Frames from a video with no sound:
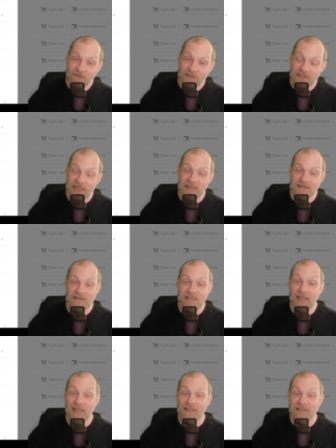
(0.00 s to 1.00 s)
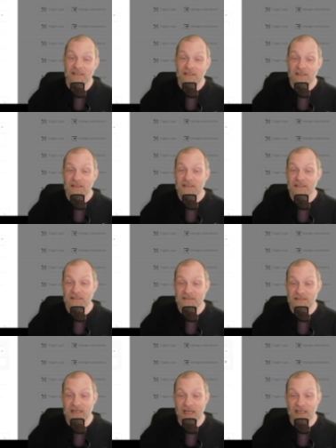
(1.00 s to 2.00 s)
today's date
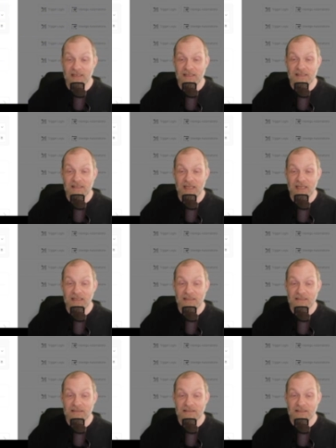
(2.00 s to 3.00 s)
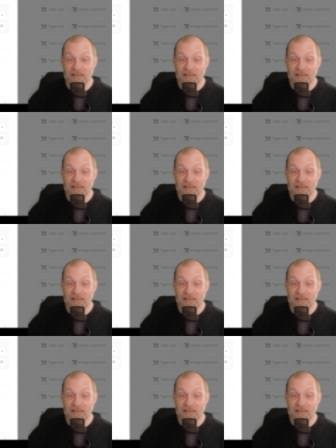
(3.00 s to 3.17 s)
is 90 days